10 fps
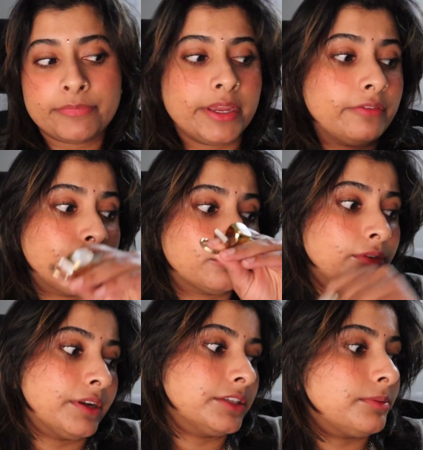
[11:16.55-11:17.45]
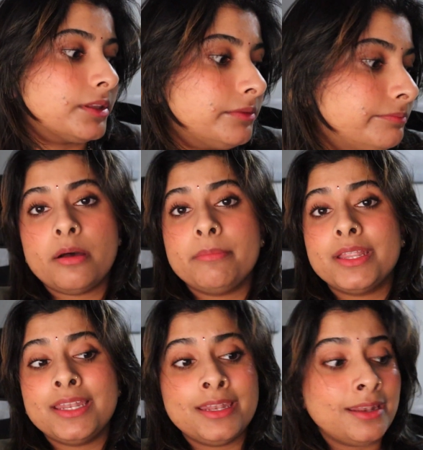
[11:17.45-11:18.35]
I have 3 rings by them. Up
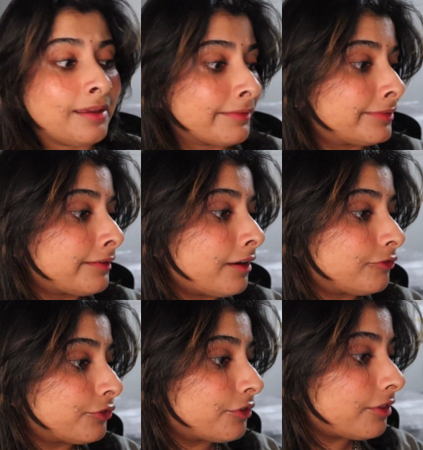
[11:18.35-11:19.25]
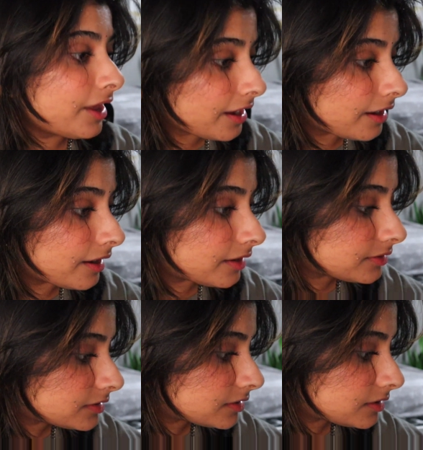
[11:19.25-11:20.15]
next after
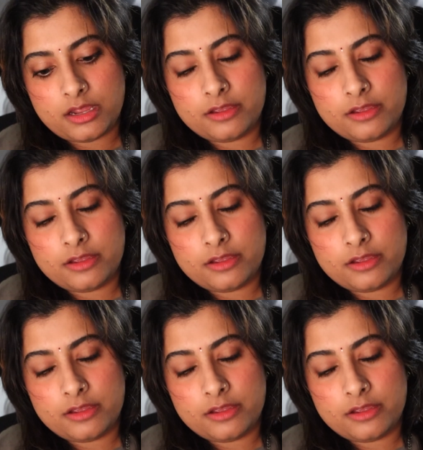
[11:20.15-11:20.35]
that,